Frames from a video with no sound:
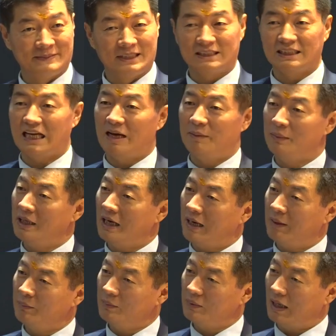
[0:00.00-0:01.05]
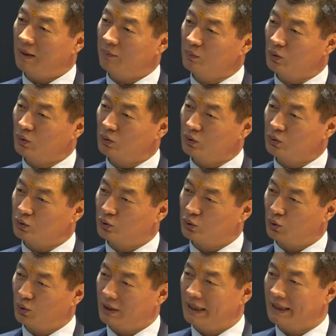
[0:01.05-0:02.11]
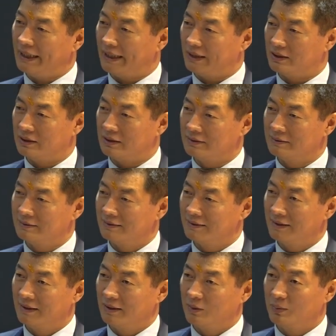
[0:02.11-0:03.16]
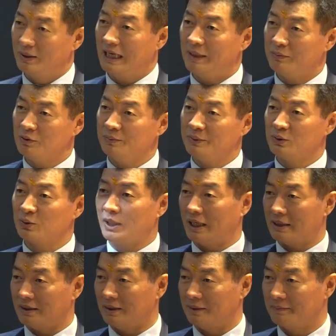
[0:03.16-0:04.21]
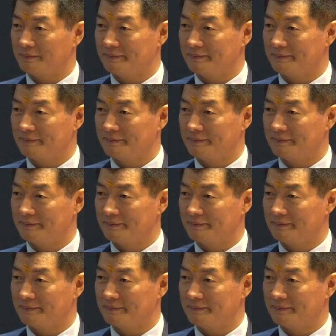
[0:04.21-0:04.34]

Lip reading: They say, hum dono judna hi hai. We have to be together.